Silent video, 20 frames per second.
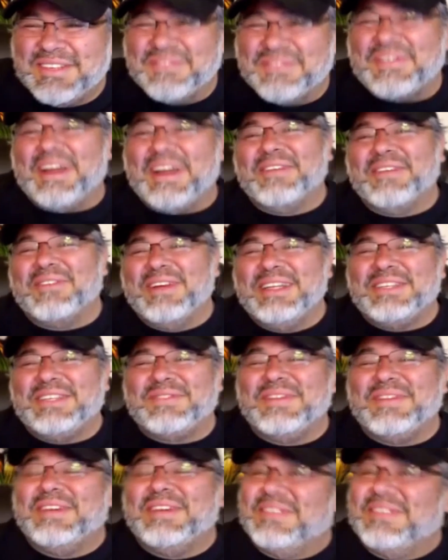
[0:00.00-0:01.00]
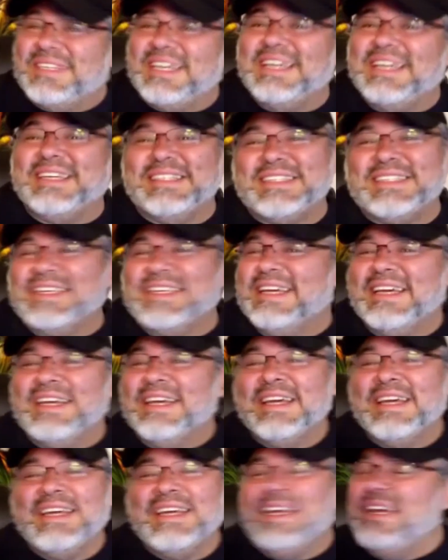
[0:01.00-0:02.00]
Finally reached me with him.
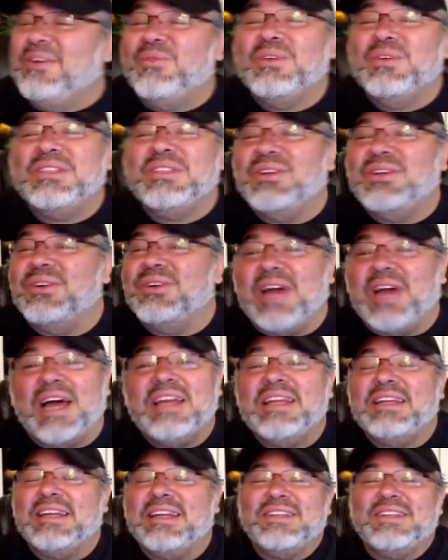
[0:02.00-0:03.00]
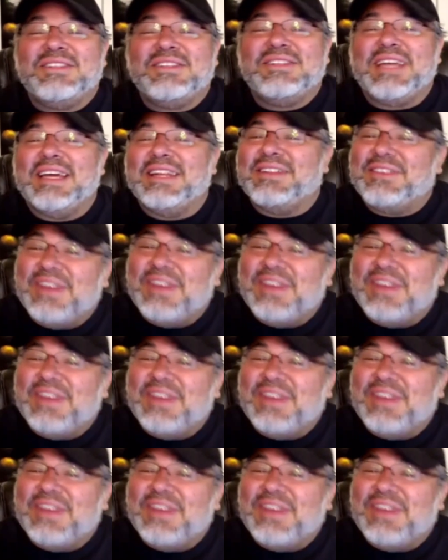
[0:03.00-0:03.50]
He was, dude, I didn't understand what the